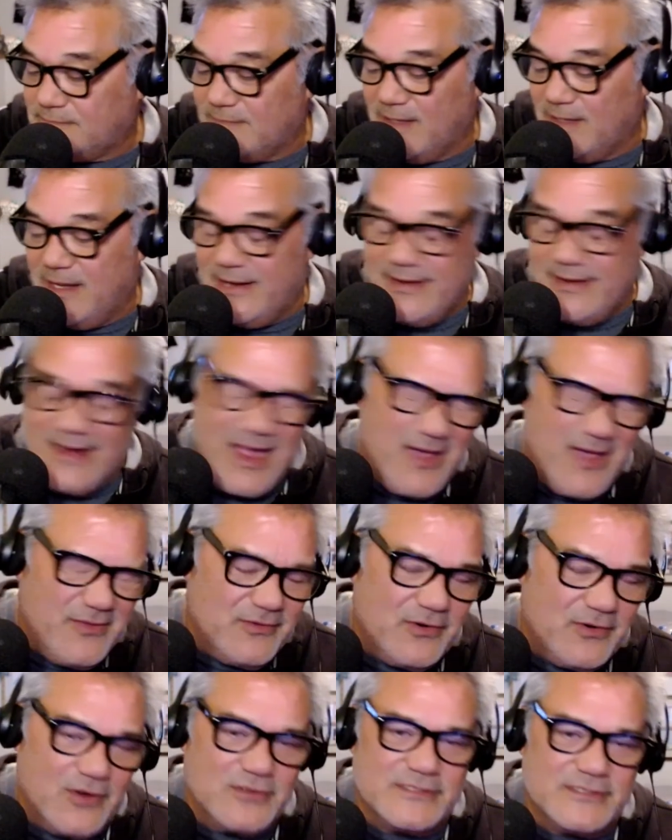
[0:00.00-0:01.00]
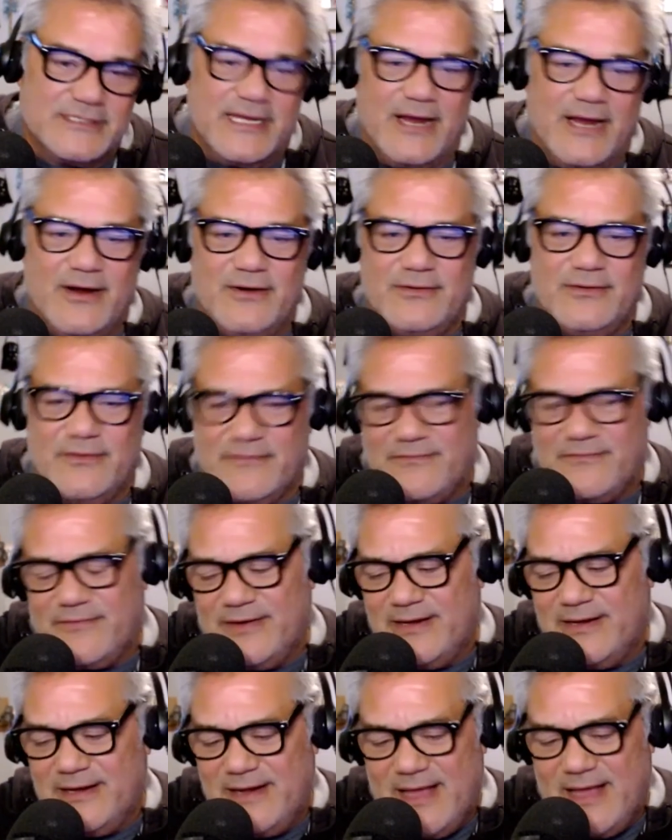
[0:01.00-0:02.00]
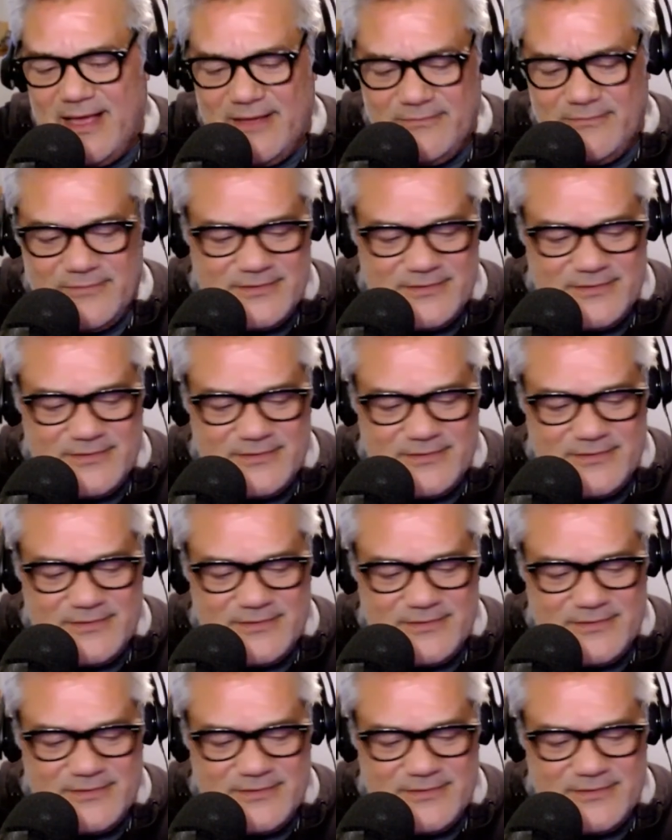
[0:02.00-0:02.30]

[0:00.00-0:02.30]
And now they're all scared. They're freaking out.